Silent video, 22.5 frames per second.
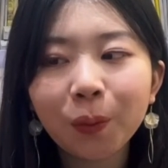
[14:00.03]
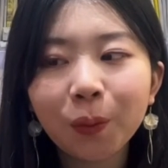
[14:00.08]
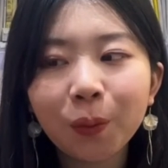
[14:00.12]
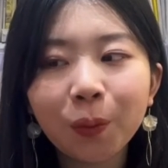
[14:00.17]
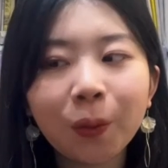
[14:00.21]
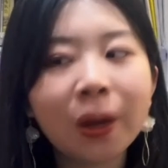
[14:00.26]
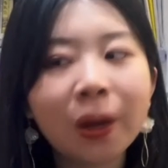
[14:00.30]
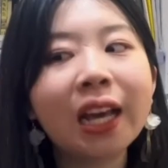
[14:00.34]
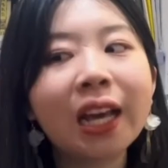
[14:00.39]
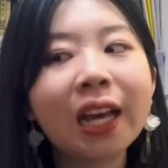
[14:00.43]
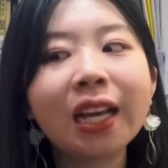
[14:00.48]

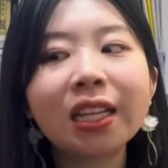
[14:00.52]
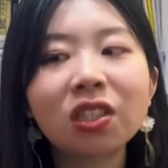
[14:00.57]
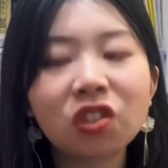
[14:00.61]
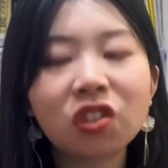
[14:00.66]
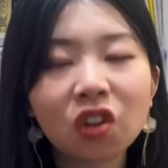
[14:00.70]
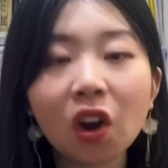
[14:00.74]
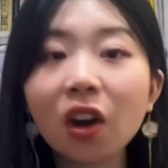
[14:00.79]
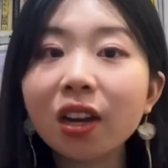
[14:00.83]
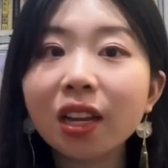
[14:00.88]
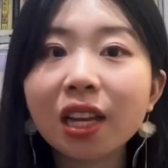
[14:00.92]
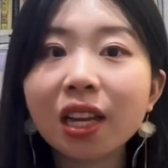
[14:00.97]
when I
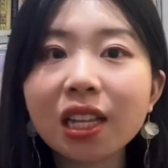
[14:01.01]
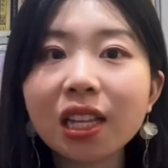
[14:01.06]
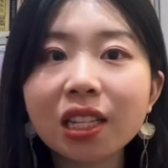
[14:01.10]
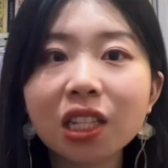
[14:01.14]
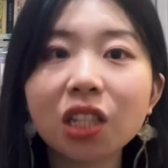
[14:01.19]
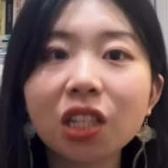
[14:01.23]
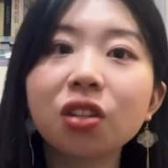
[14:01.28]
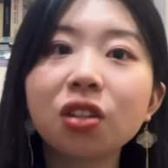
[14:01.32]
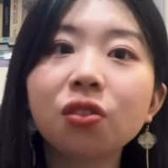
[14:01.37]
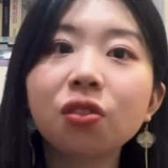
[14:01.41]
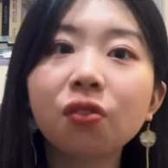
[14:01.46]
started
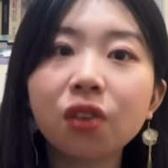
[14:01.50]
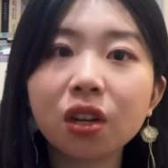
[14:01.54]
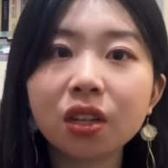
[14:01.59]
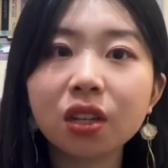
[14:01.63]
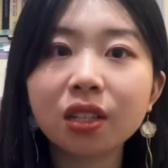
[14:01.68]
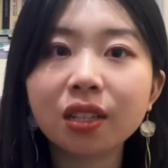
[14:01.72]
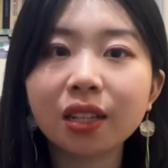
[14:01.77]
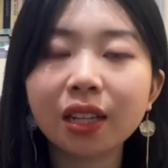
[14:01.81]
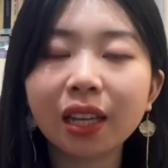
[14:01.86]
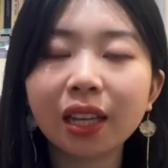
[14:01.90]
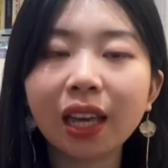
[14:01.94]

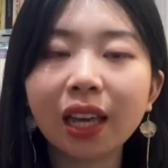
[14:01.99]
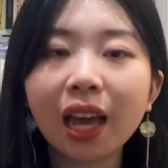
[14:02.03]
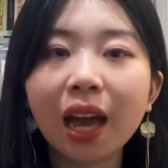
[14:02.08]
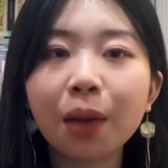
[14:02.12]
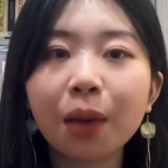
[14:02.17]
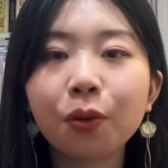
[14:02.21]
university, I